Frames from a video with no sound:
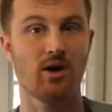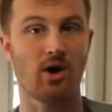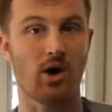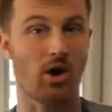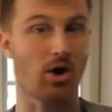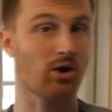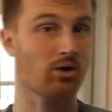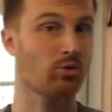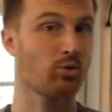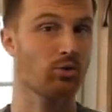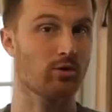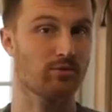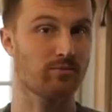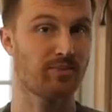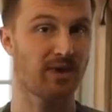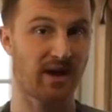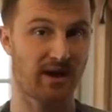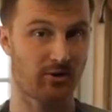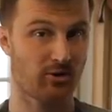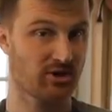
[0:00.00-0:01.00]
awkward
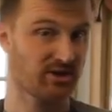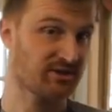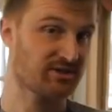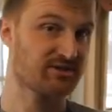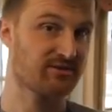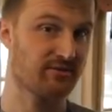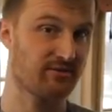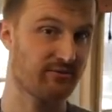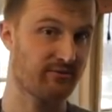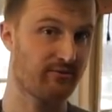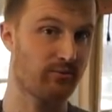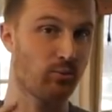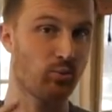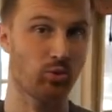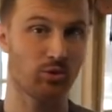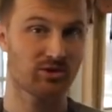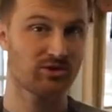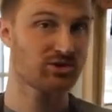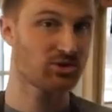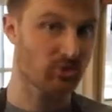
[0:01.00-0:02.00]
pairings of
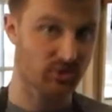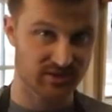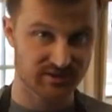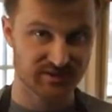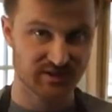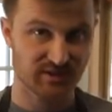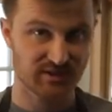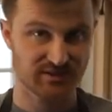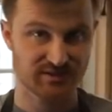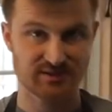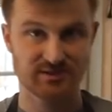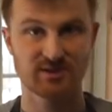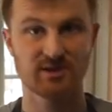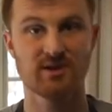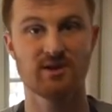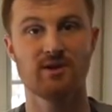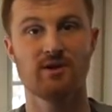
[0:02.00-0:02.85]
wood choices